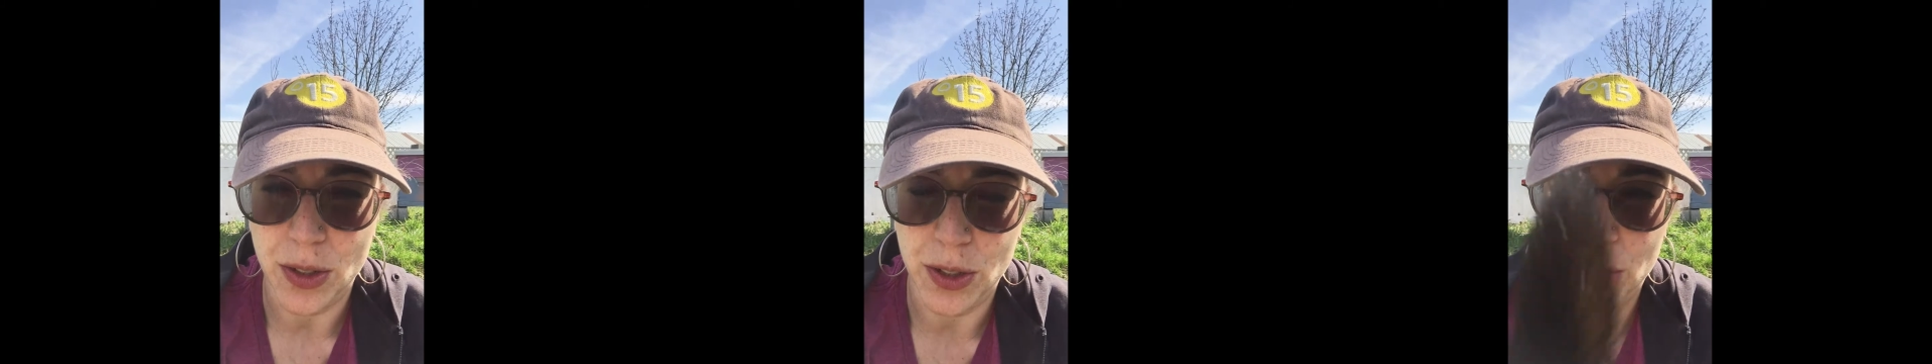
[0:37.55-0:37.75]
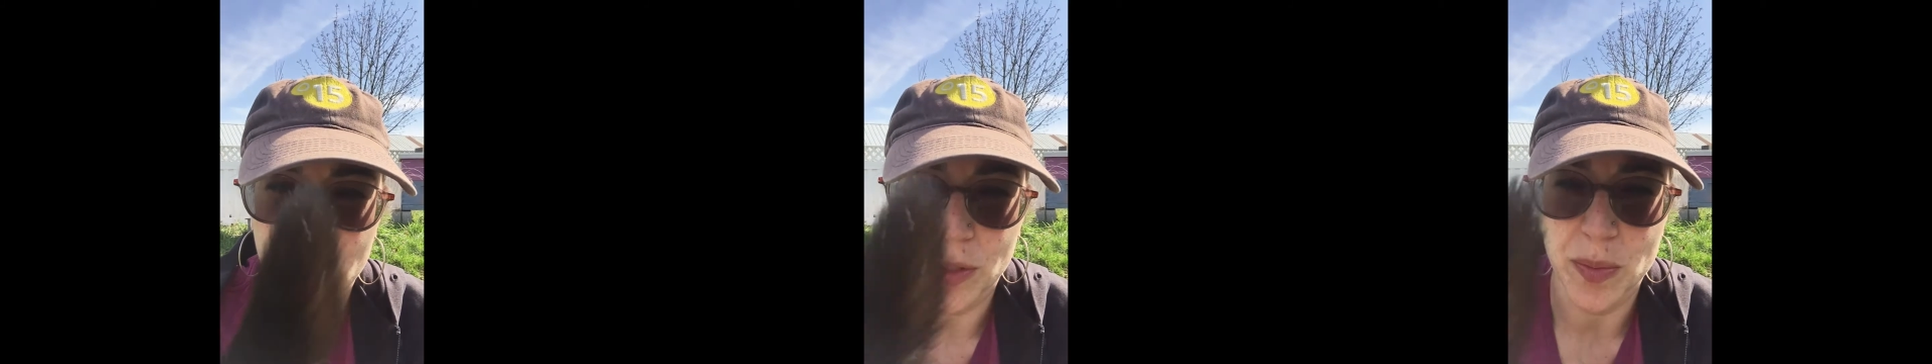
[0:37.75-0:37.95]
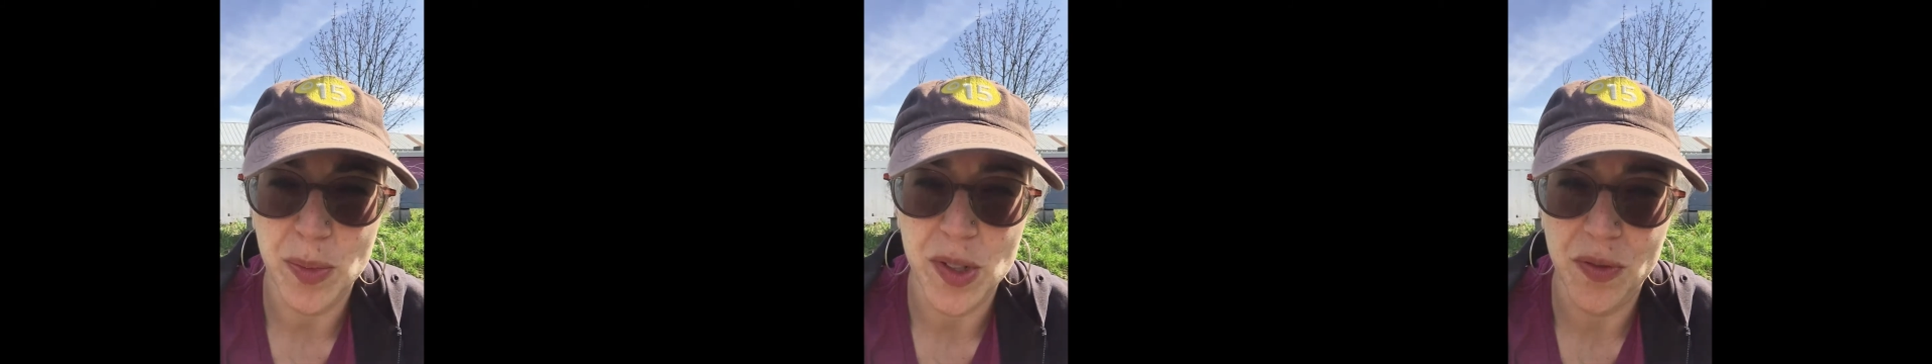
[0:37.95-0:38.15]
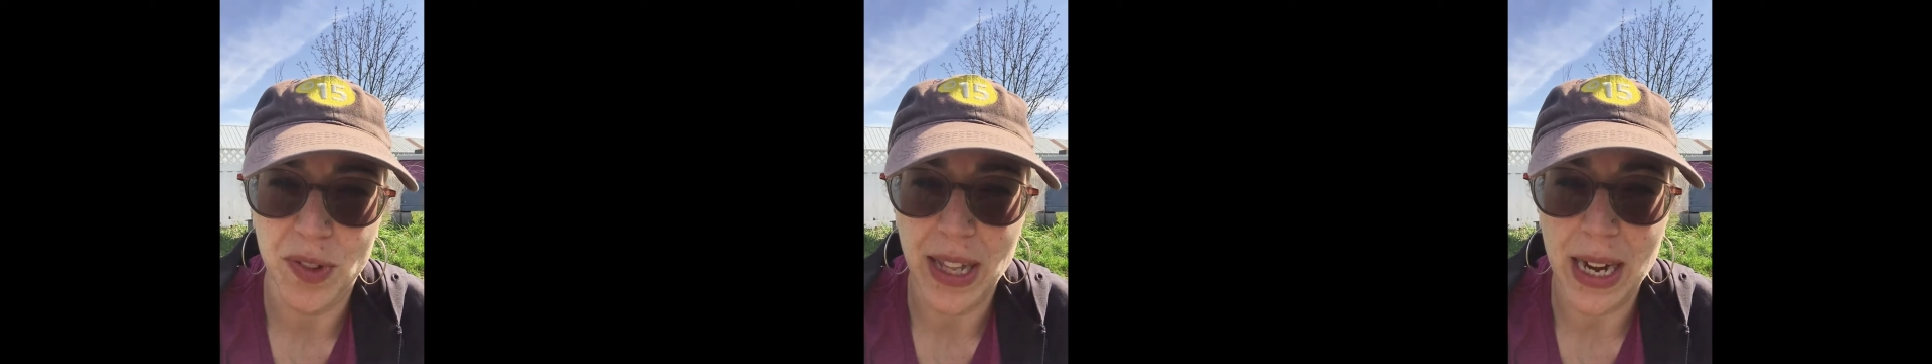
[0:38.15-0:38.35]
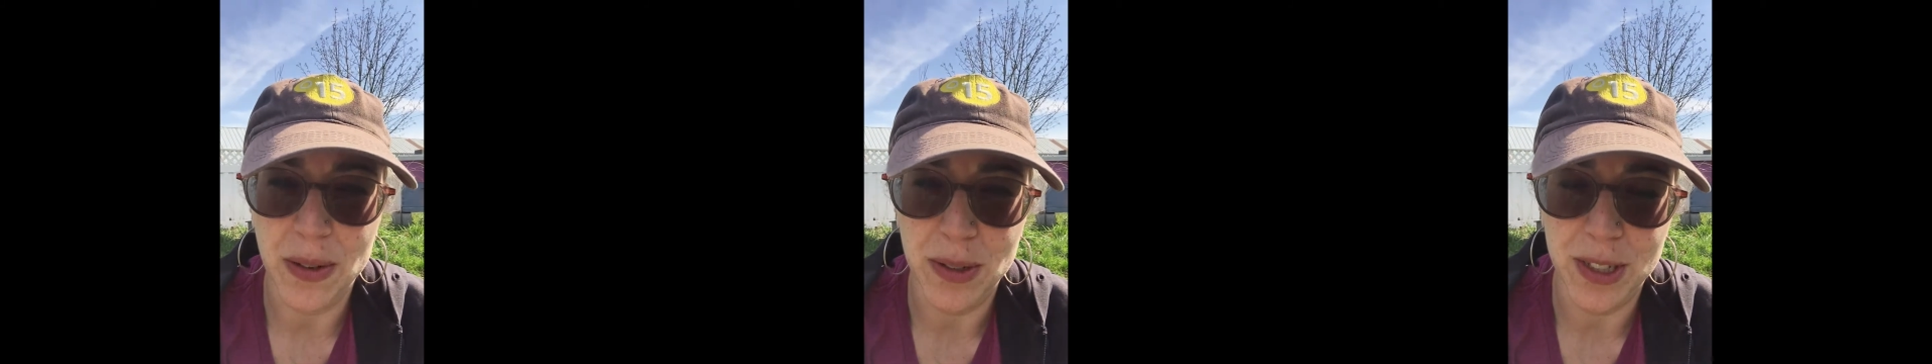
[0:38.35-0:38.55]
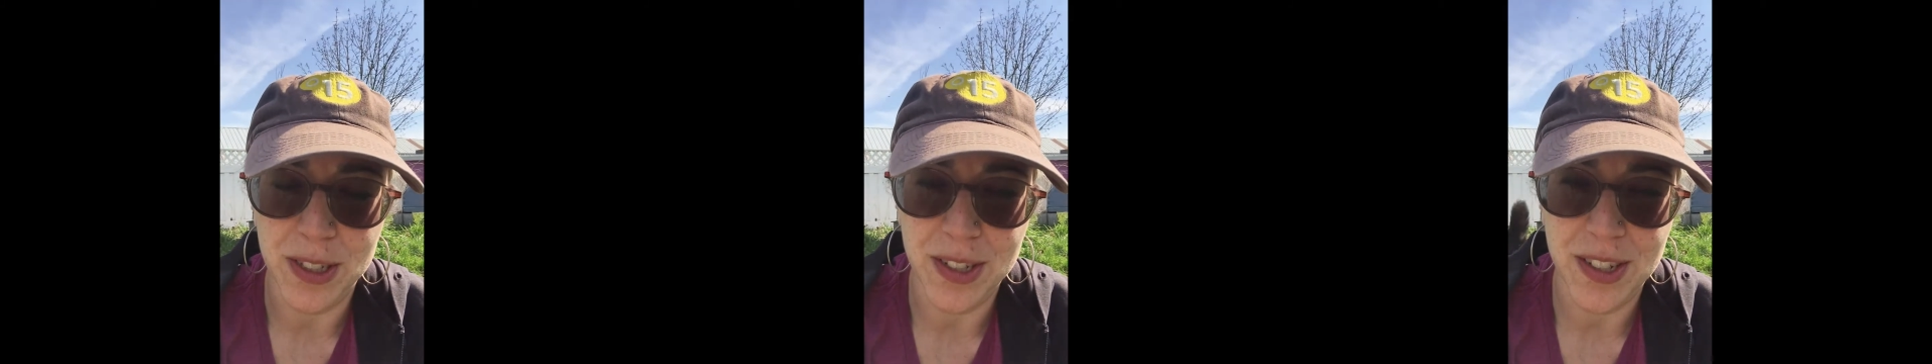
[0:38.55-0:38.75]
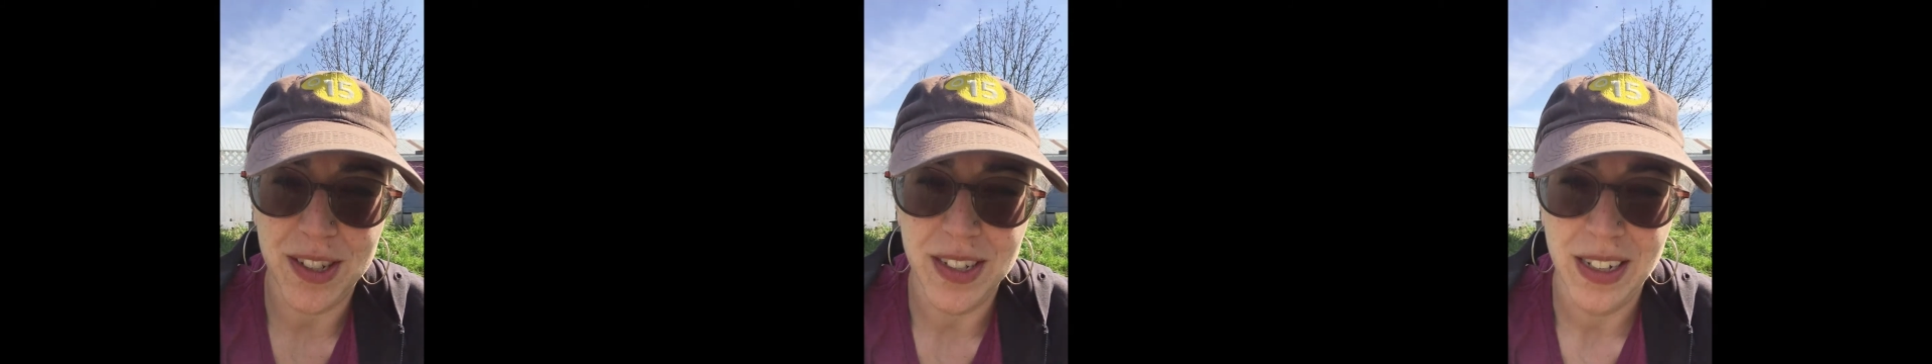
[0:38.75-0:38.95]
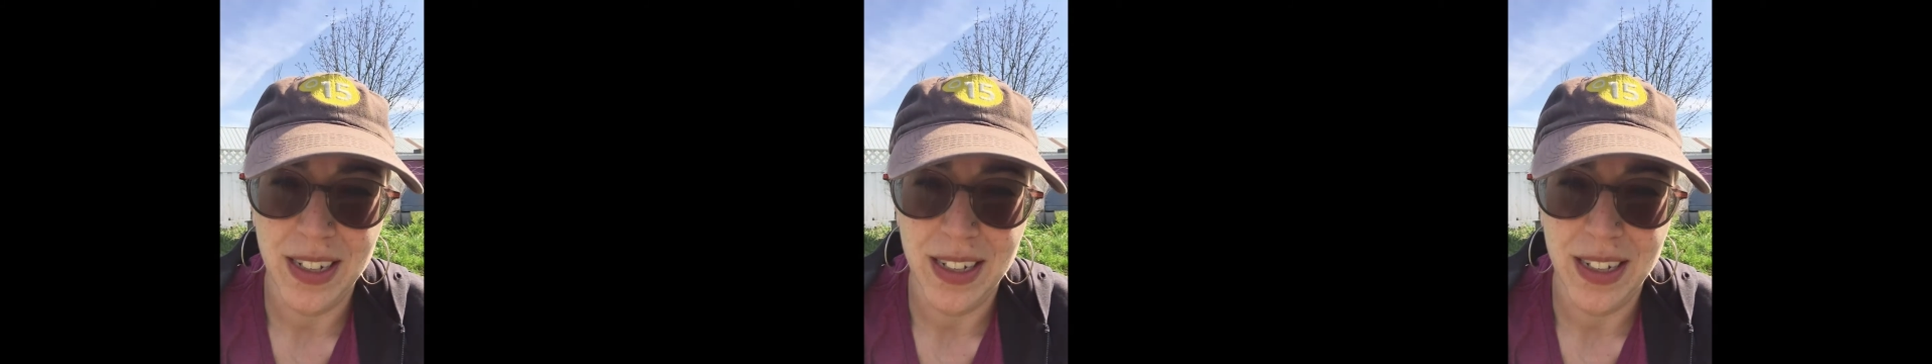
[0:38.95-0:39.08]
herbs, flowers